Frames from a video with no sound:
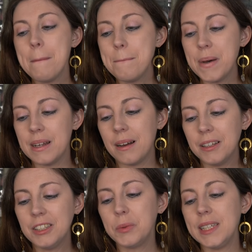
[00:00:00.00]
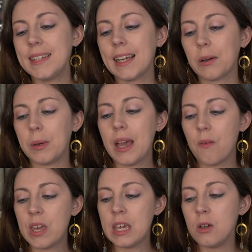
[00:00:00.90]
But on the 22nd, we
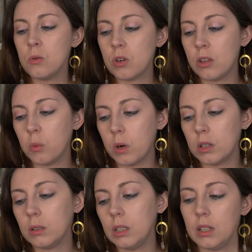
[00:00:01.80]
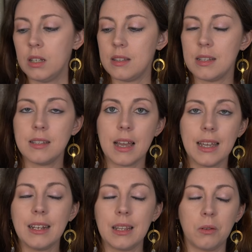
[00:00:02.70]
have He Who Drowned the World is the
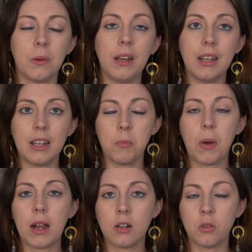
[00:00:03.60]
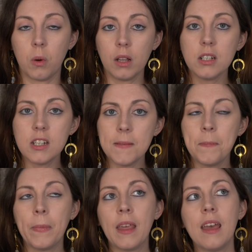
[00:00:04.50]
second in the Radiant Empire duology.
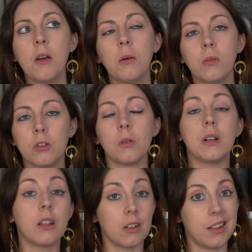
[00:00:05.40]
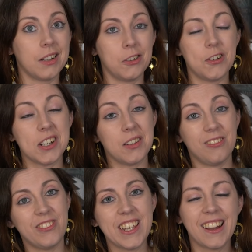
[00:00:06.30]
So another conclusion of
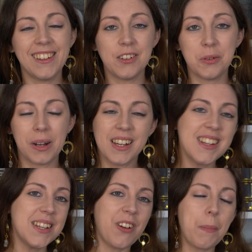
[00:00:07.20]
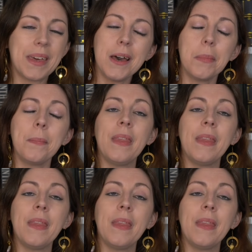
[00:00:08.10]
the duology wrapping up.